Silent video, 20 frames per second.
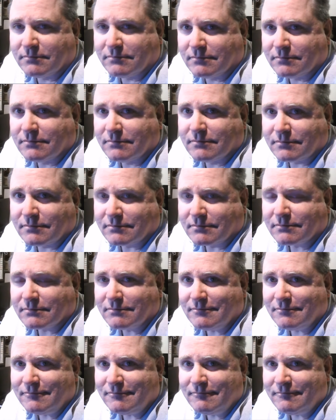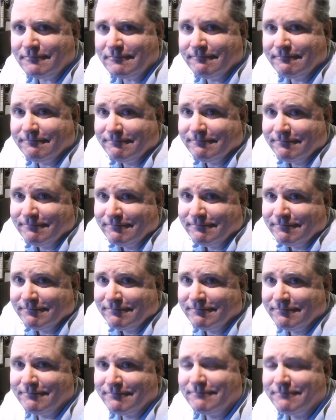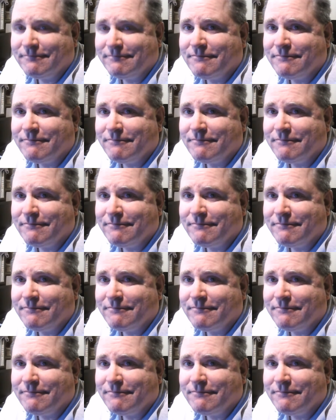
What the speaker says: Nobody speaks.